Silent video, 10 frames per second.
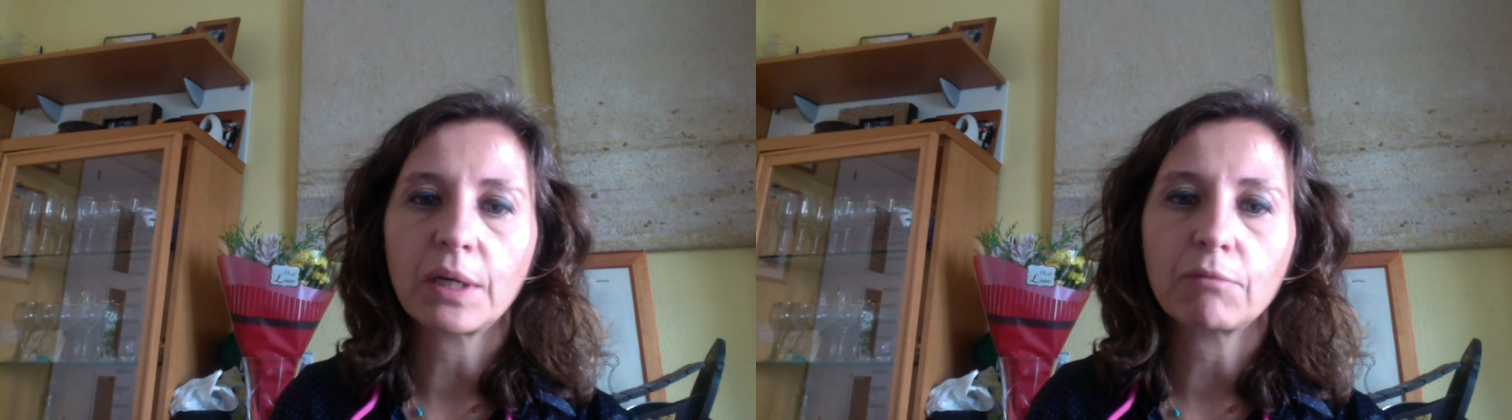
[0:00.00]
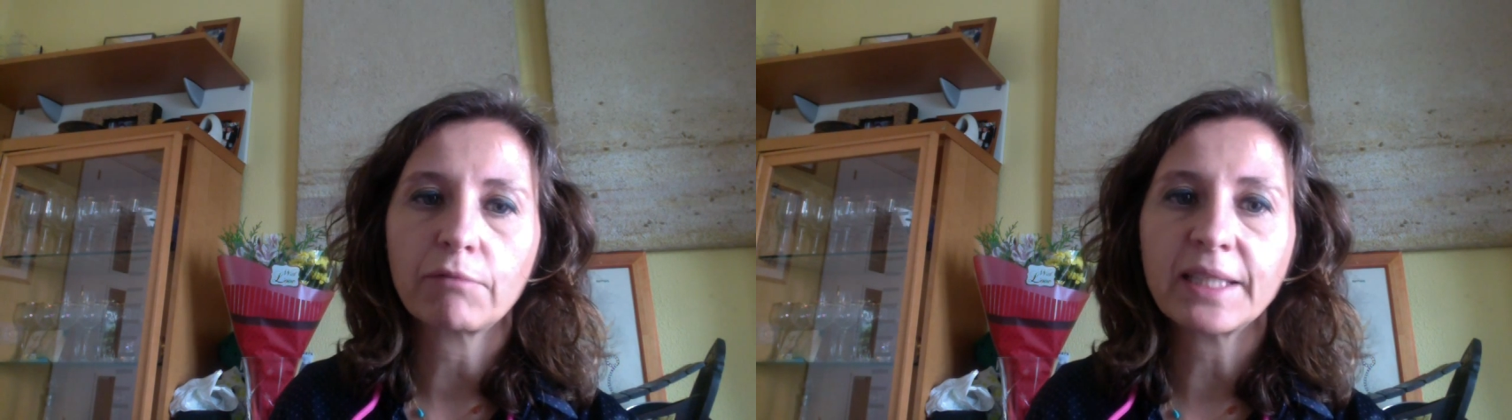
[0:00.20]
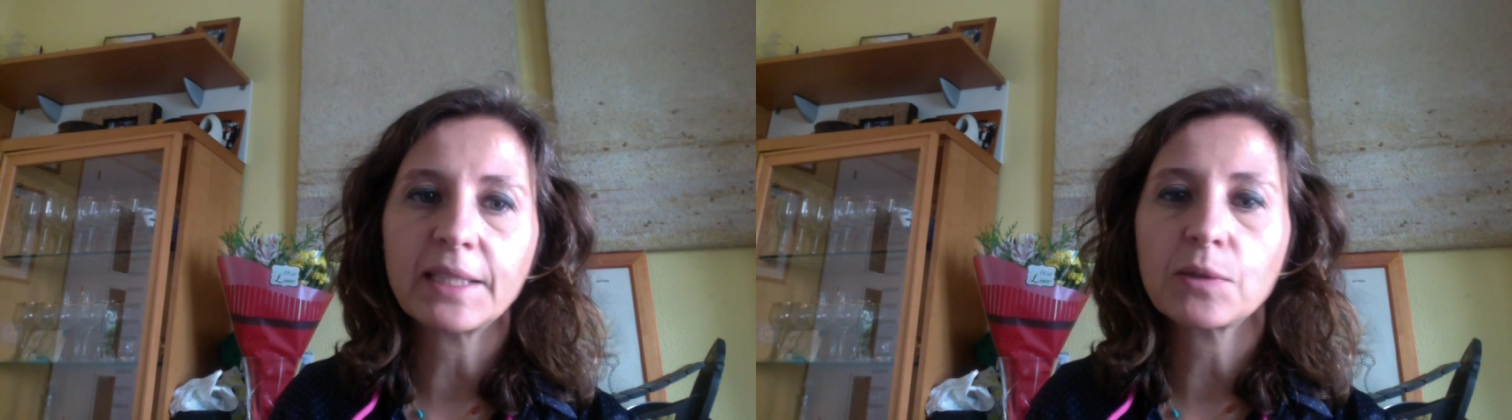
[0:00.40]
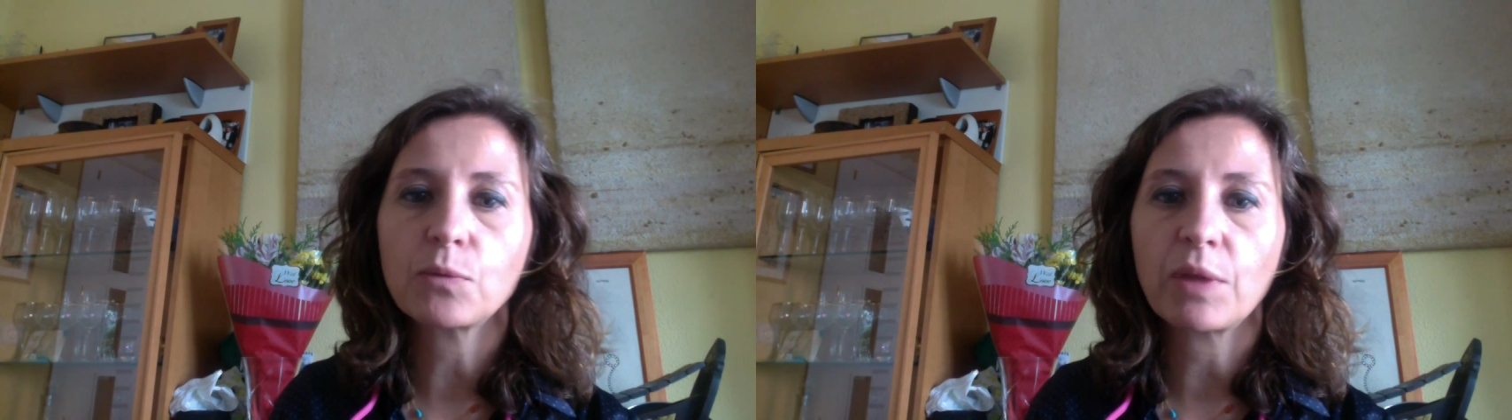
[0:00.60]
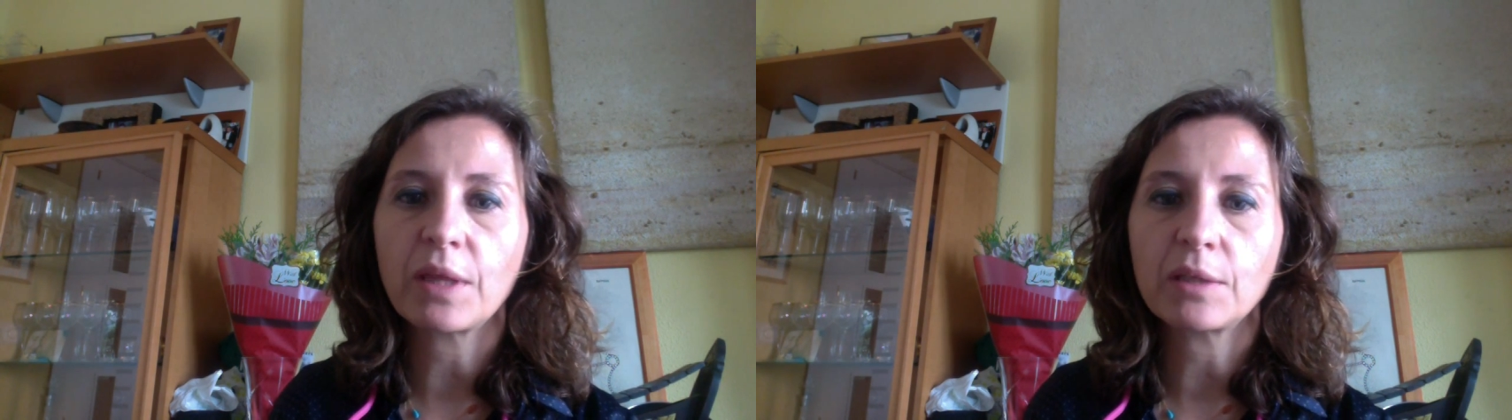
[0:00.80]
readings
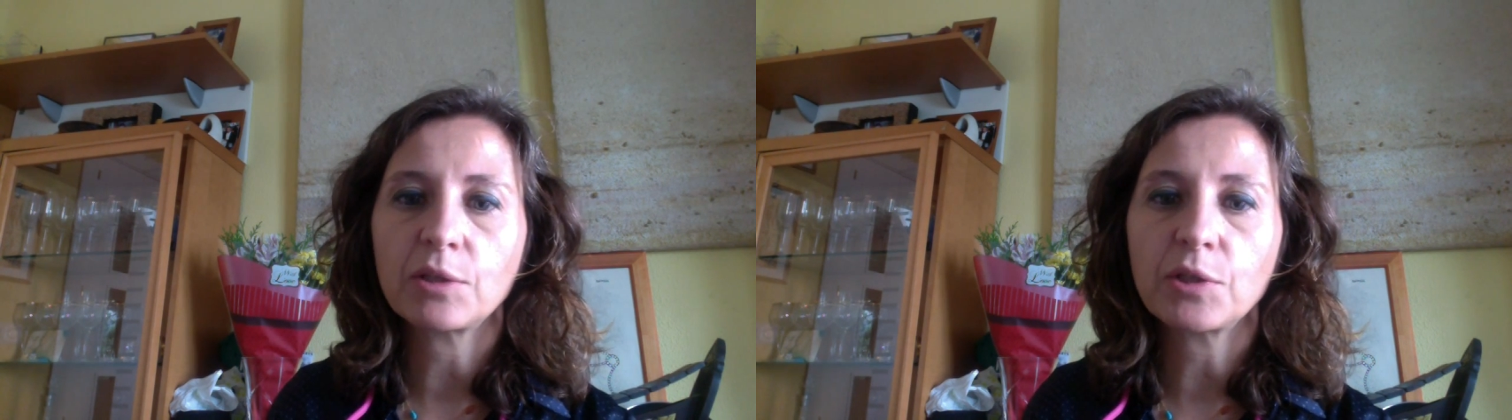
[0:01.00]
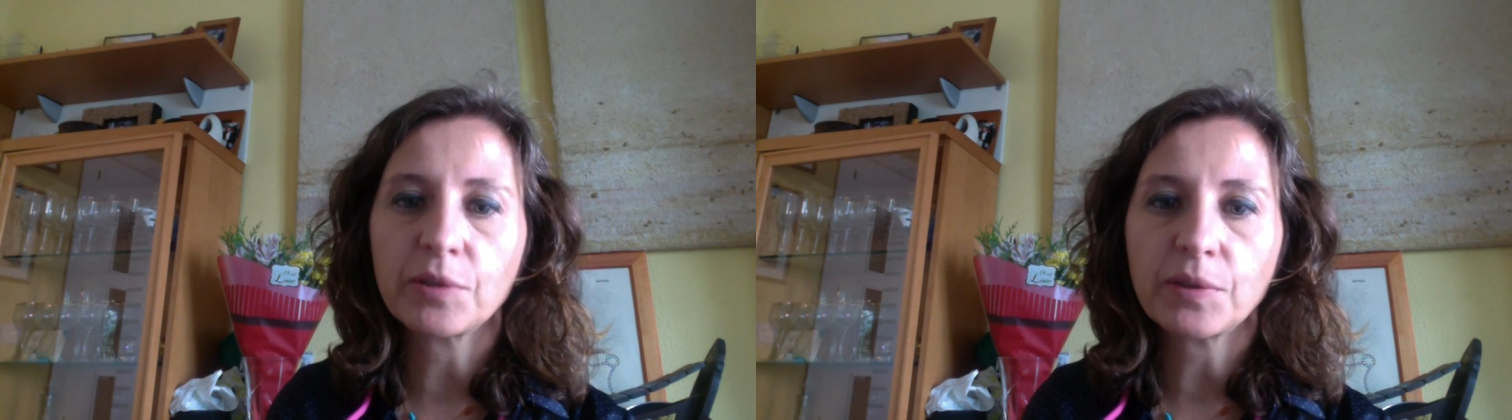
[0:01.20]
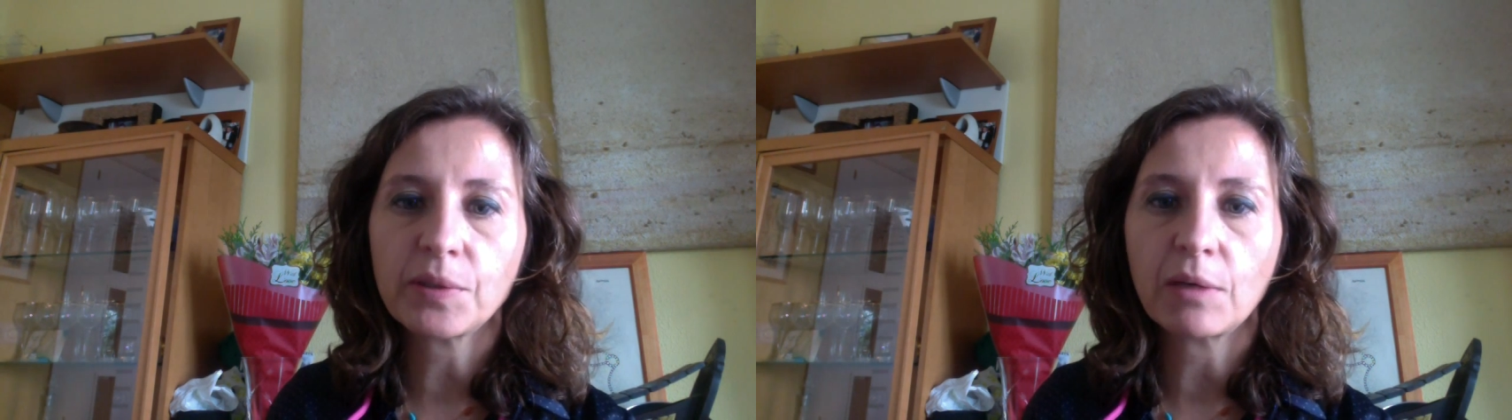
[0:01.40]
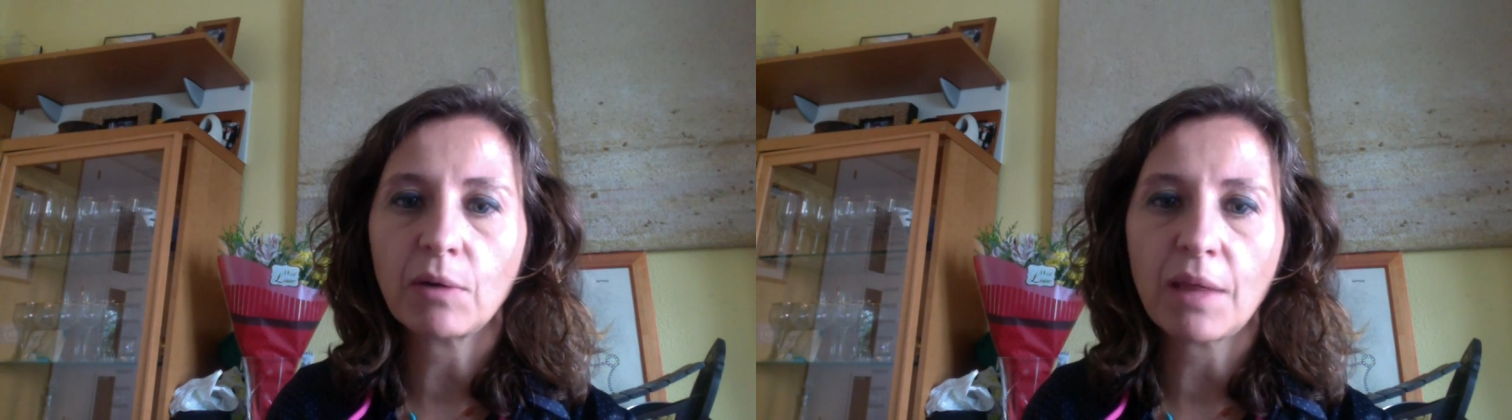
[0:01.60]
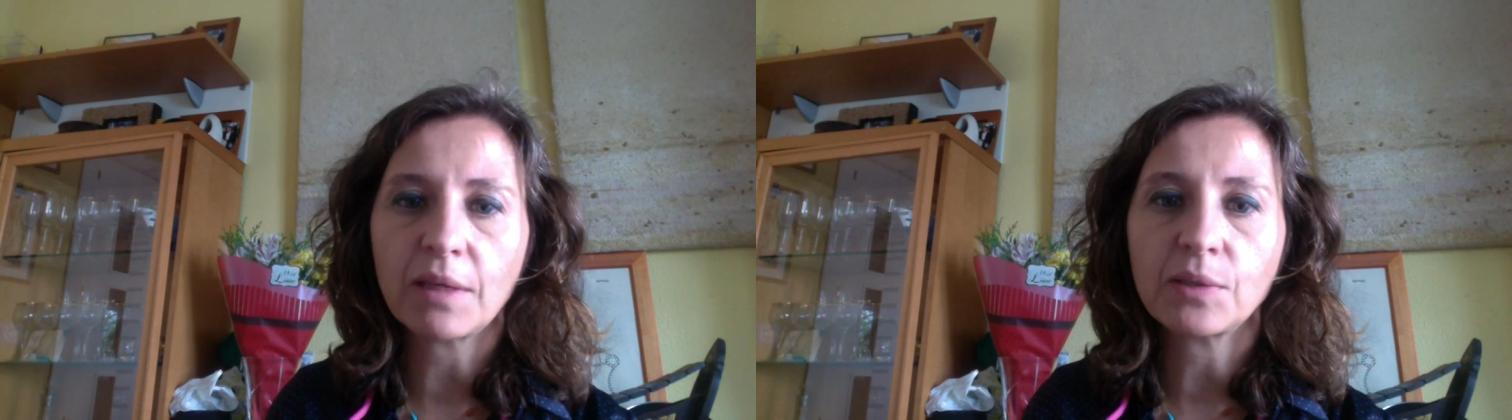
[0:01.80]
with the tutors and all
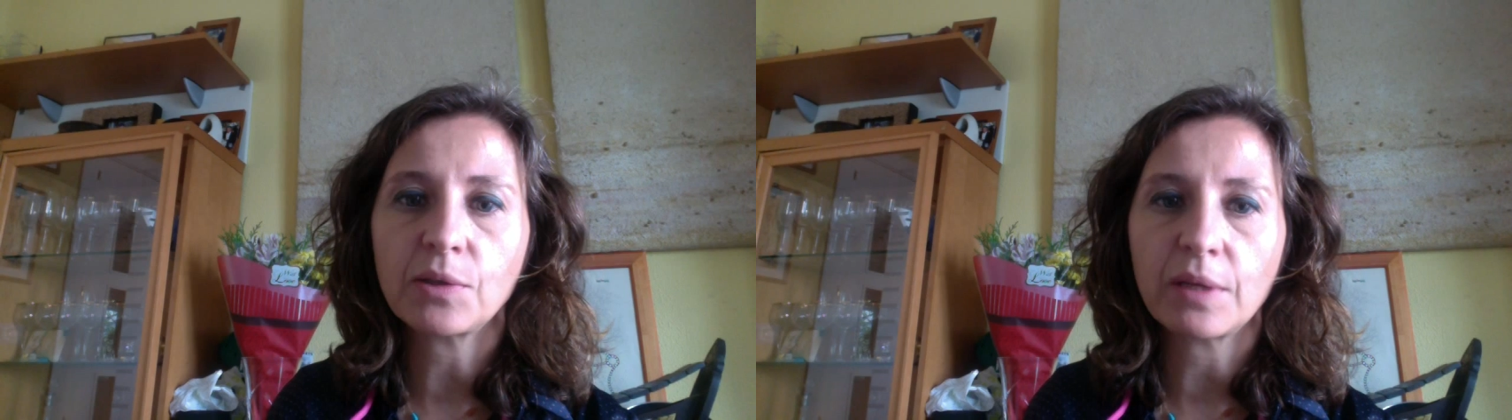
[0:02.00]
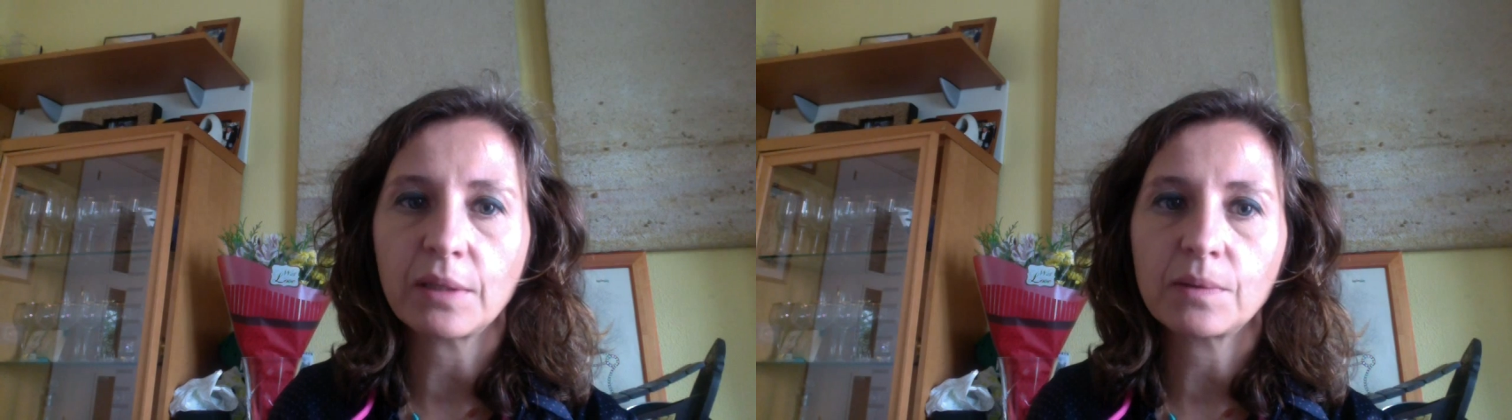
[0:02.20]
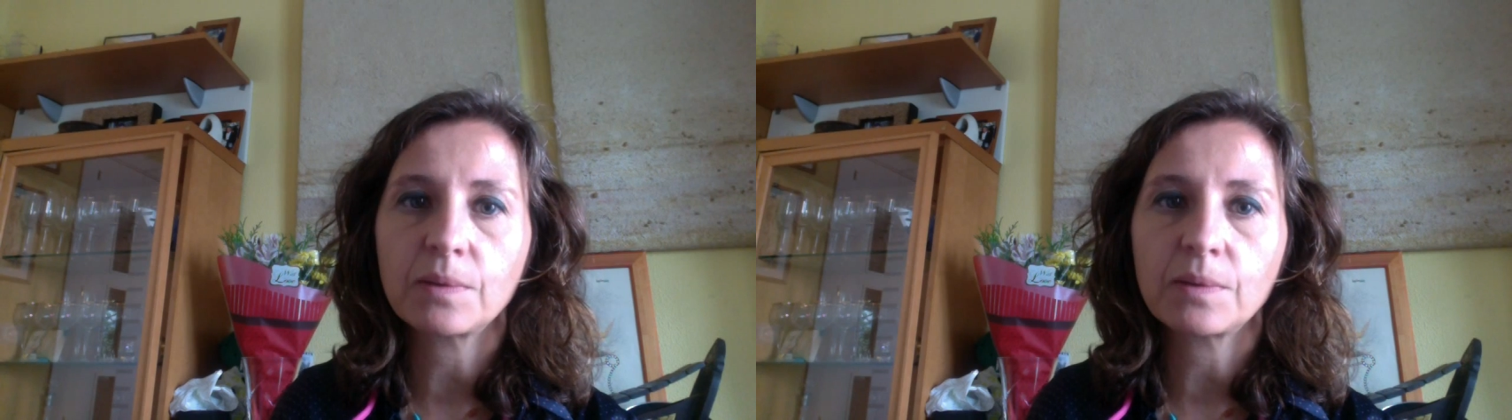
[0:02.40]
other students.